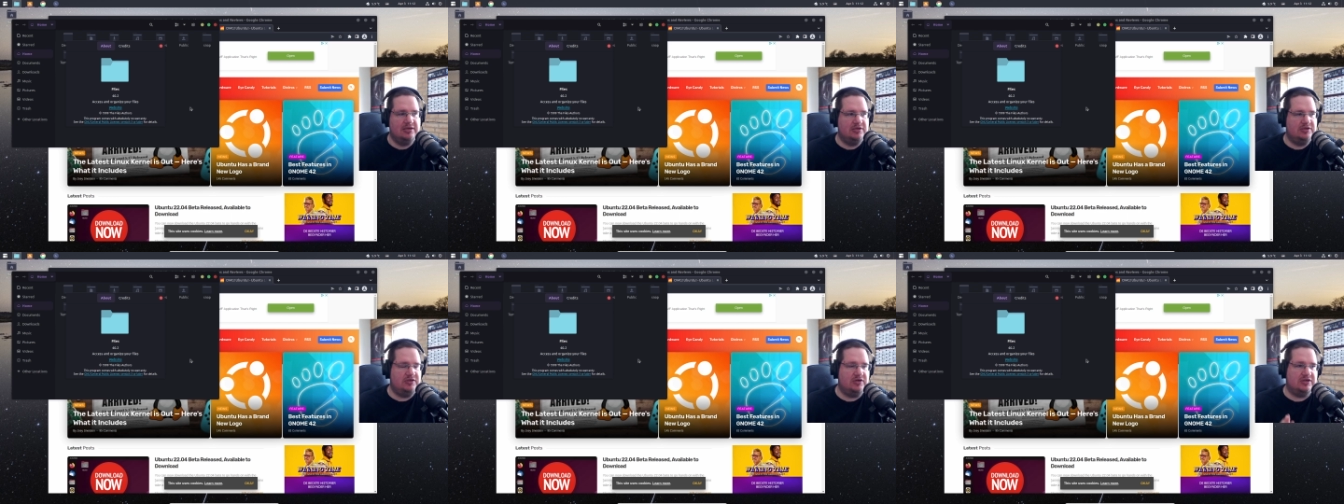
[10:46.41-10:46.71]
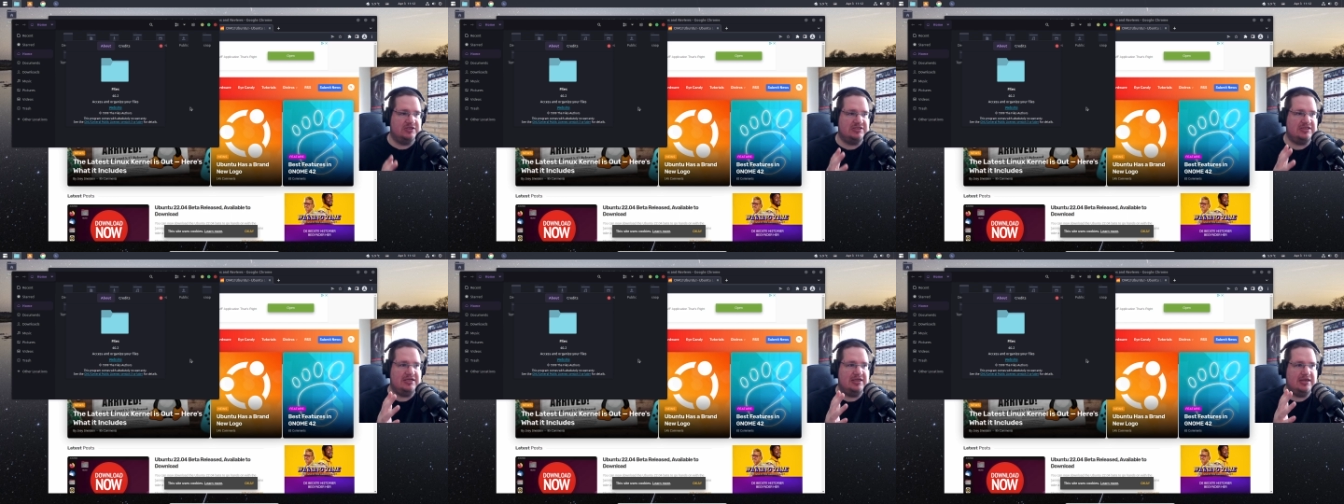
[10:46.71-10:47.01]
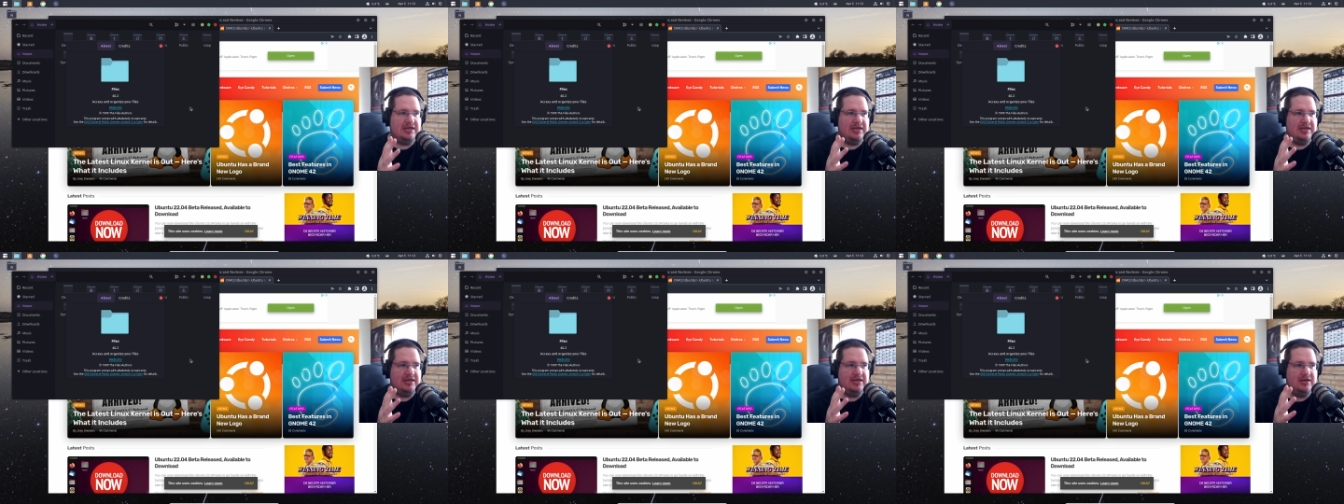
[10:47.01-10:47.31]
Just
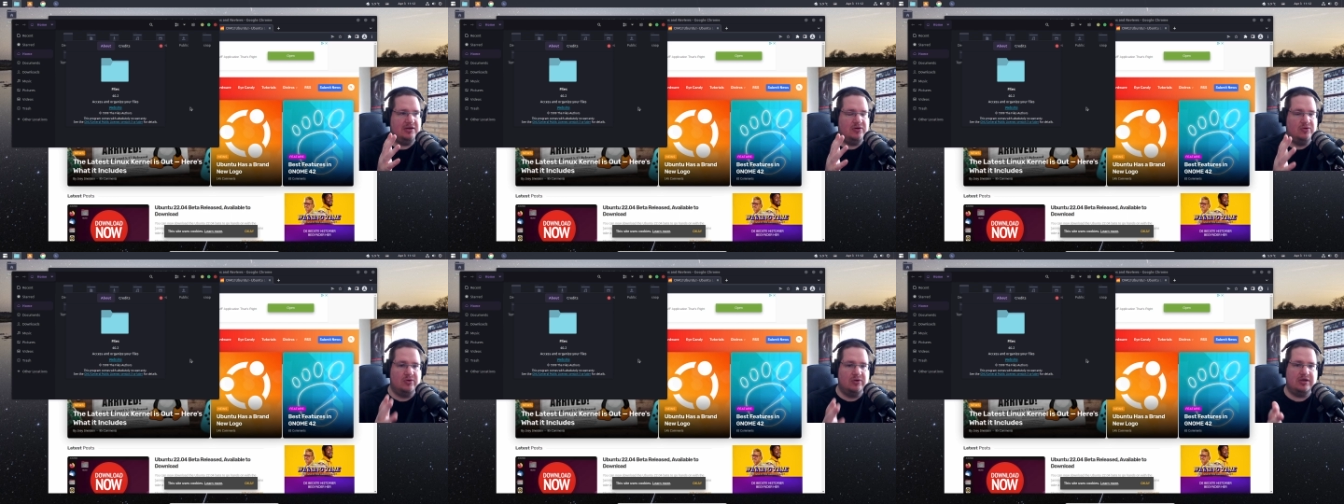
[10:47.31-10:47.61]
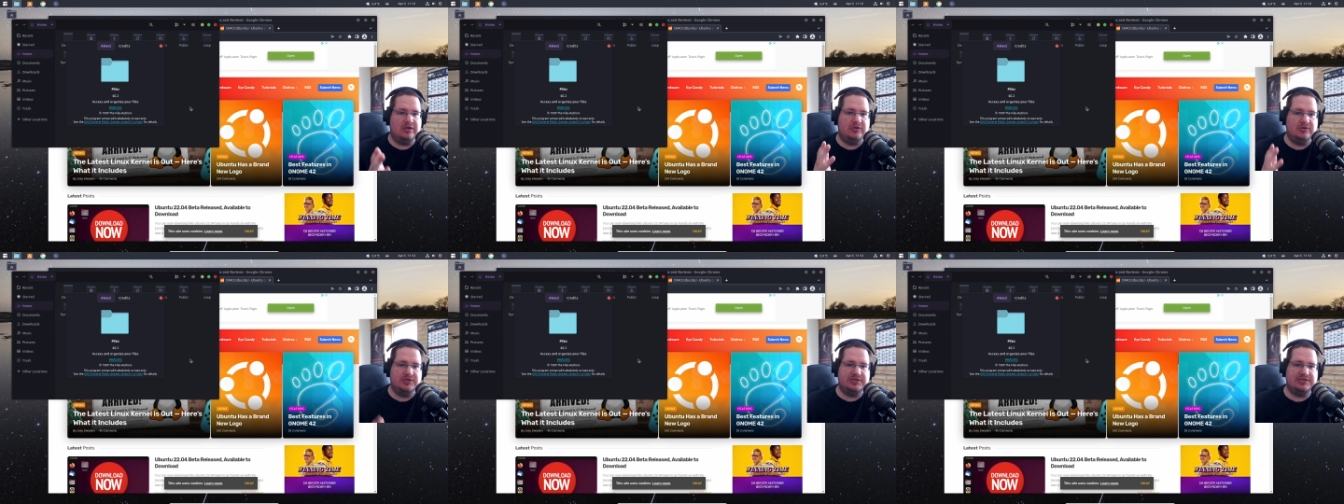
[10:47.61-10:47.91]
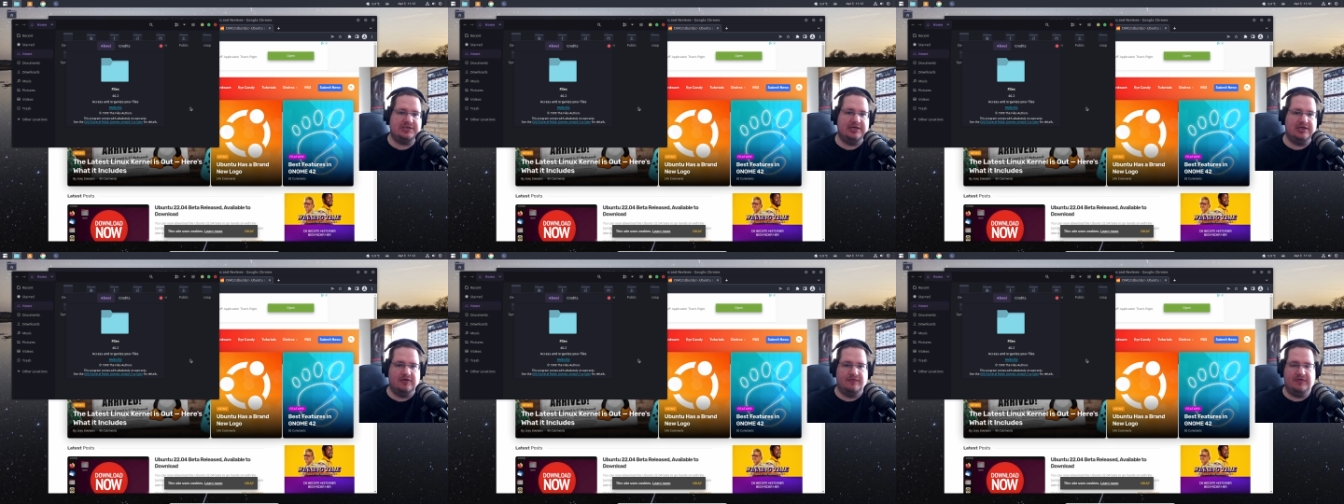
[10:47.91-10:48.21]
look at
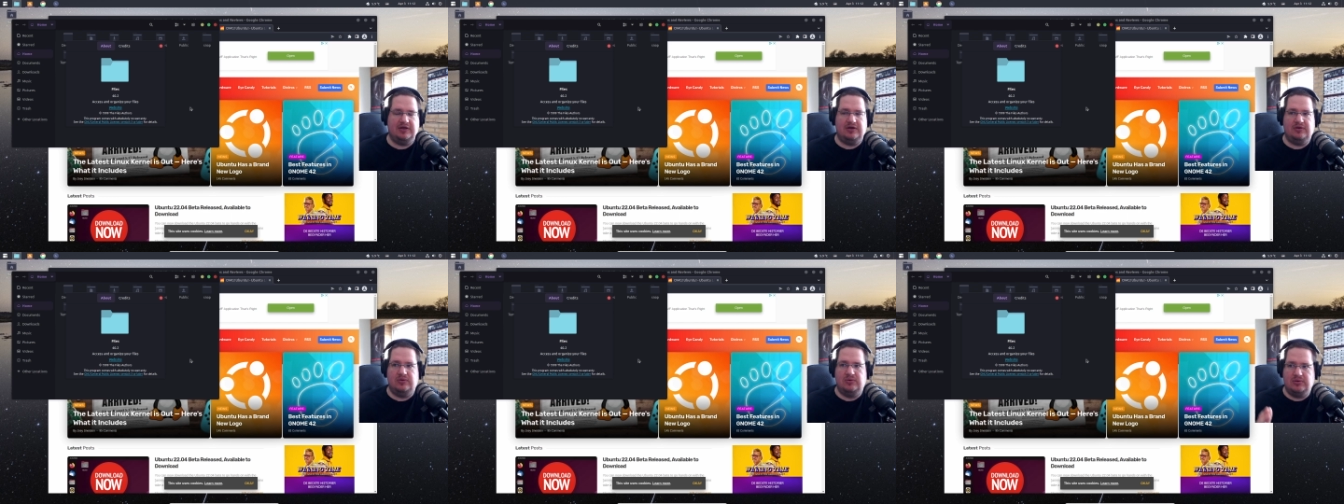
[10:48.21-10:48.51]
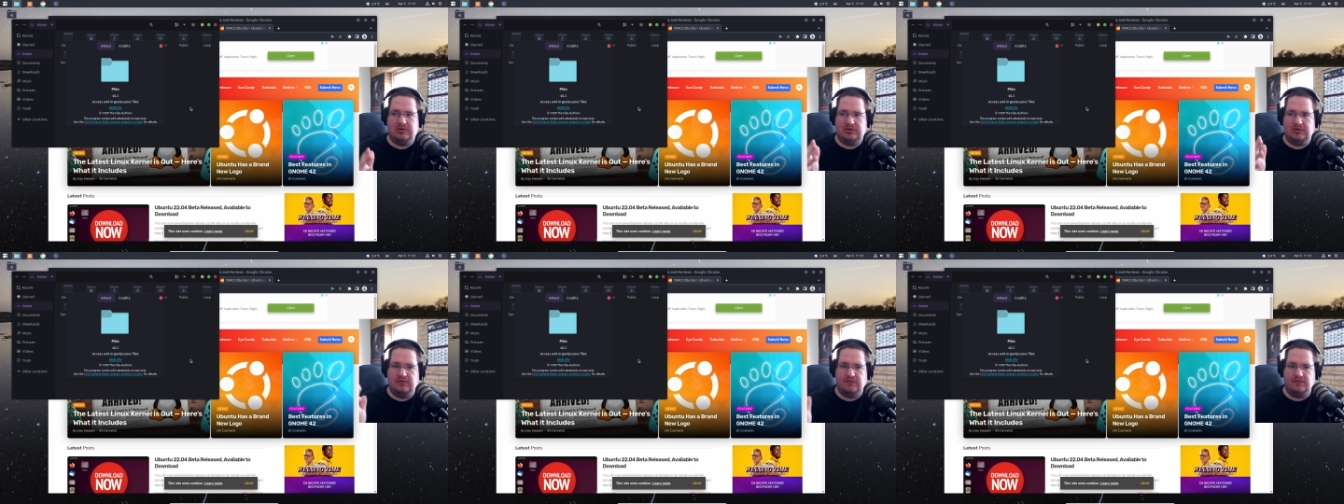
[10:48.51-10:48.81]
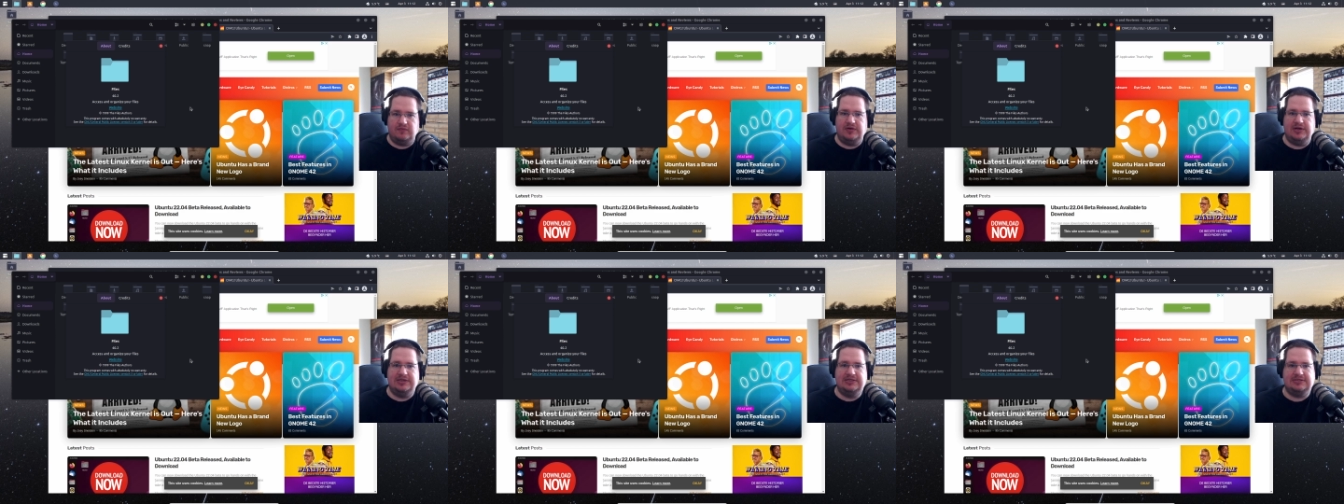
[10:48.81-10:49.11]
yourself and look at your
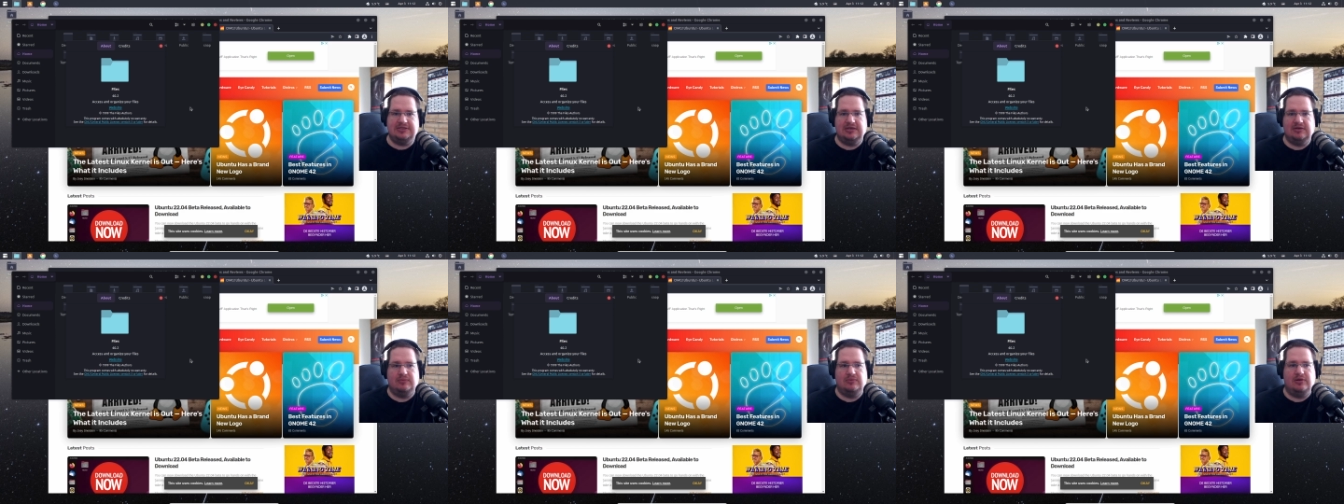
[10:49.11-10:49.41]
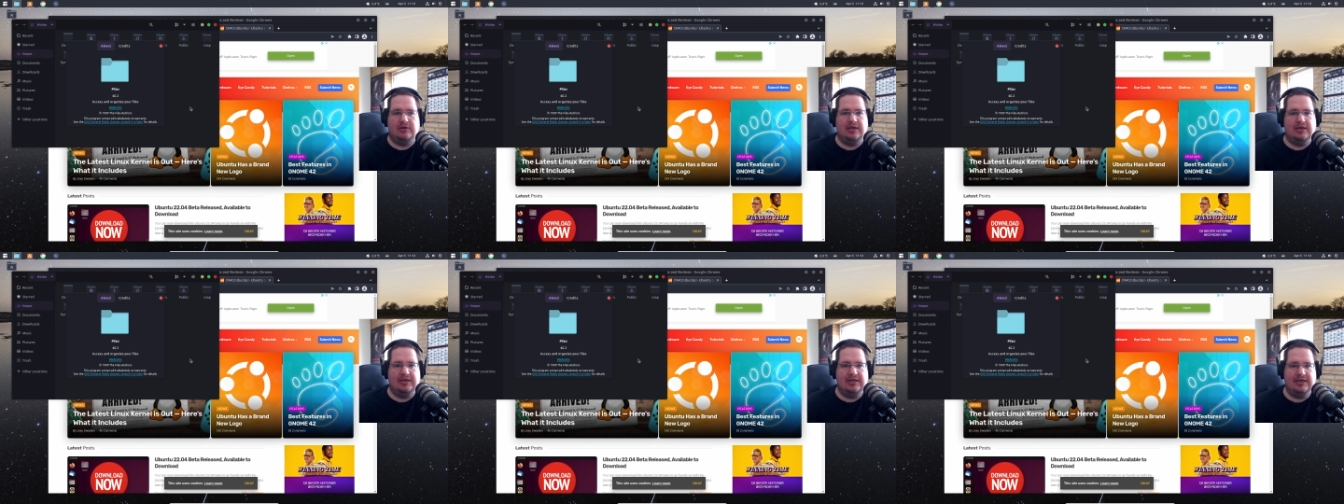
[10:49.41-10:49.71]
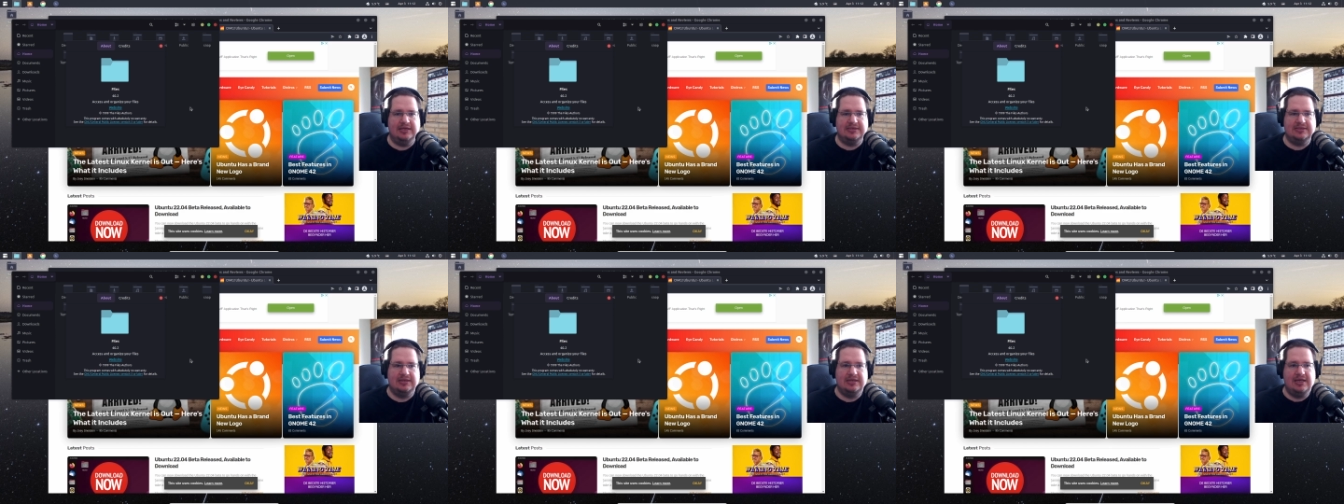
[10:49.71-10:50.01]
friends that are running
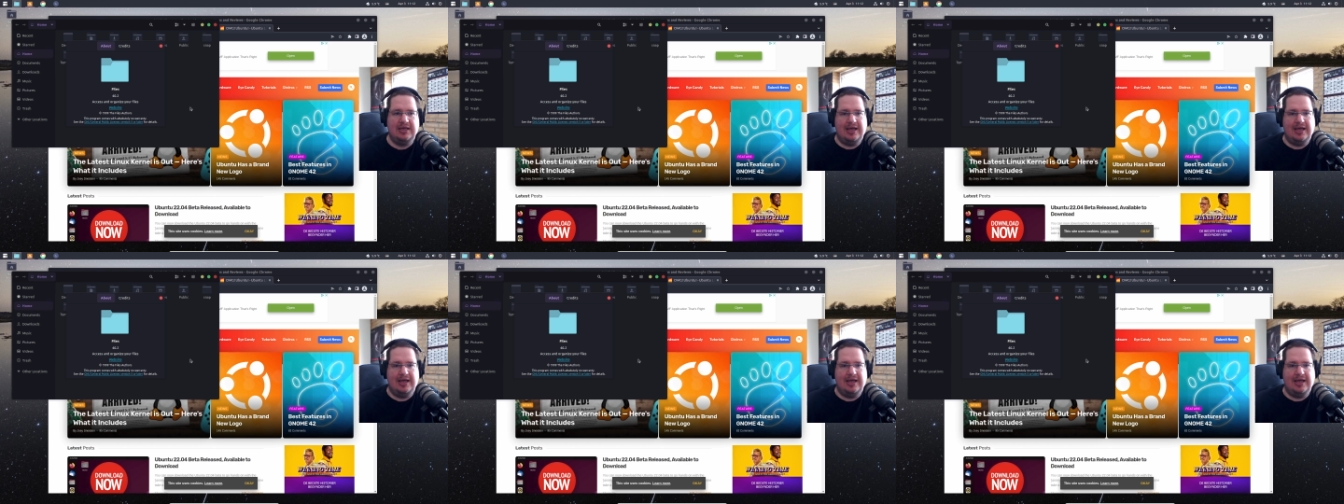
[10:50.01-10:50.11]
Linux.